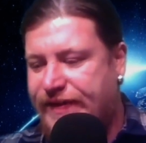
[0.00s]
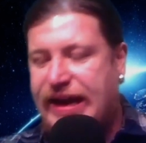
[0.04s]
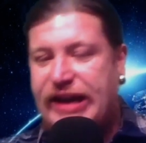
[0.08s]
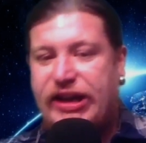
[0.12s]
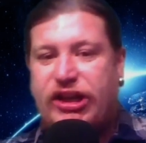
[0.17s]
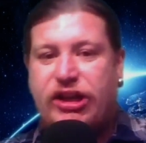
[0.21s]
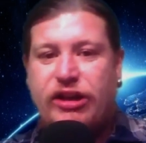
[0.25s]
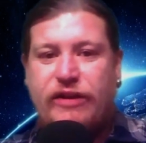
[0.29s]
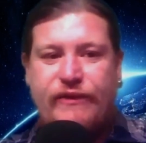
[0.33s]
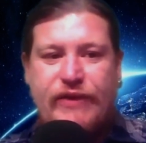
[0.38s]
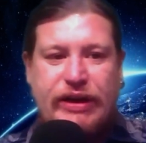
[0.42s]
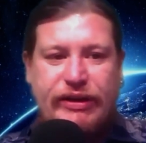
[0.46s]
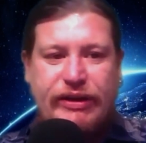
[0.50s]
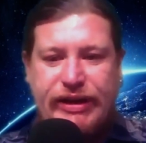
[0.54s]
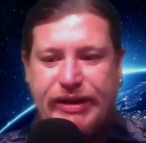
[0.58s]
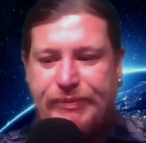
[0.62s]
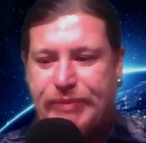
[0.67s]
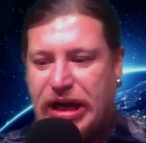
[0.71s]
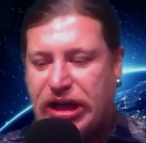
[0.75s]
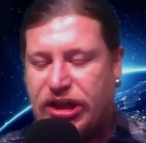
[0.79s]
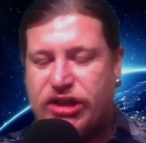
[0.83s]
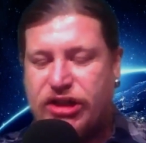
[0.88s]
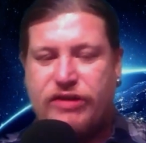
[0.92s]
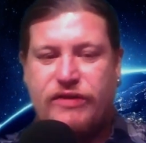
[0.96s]
Thank you very
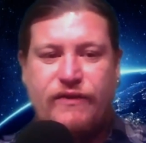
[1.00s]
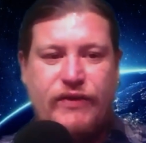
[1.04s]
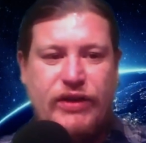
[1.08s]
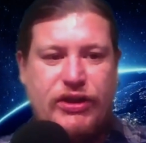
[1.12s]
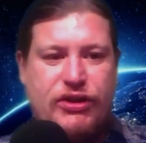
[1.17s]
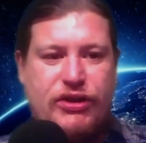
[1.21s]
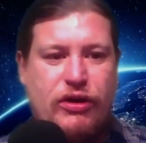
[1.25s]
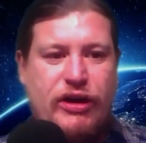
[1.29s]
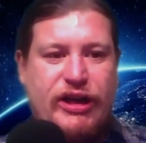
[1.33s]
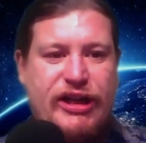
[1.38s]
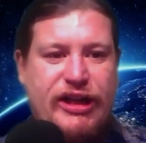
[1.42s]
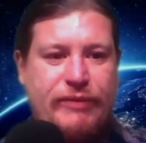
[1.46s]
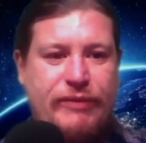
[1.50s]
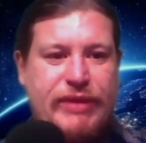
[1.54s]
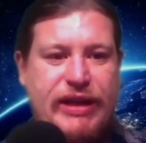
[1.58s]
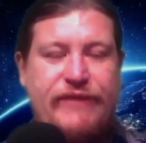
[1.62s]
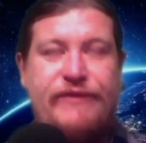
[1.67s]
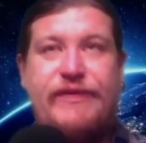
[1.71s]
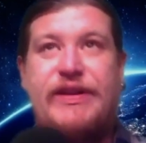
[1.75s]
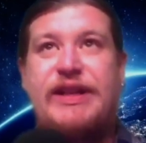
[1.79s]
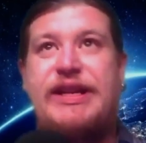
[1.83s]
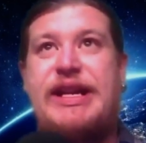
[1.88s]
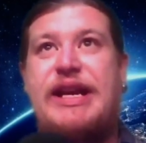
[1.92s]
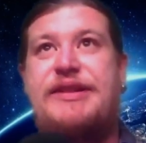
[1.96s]
much for joining me,
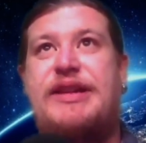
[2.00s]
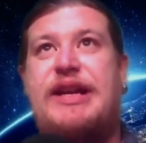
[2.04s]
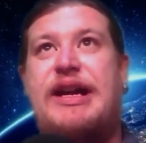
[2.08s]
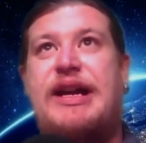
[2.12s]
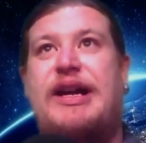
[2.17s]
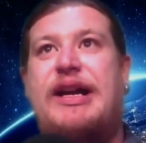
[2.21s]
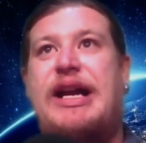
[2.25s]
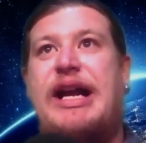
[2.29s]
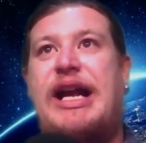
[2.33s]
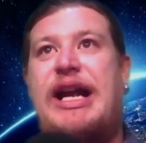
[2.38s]
Vanessa,